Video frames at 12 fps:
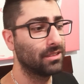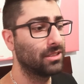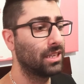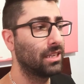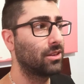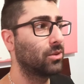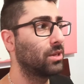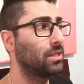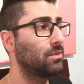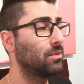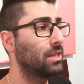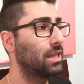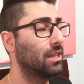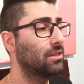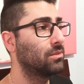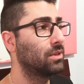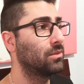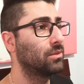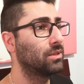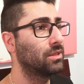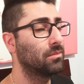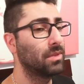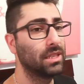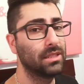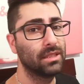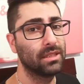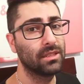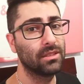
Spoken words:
she had a crazy week last week, which is amazing.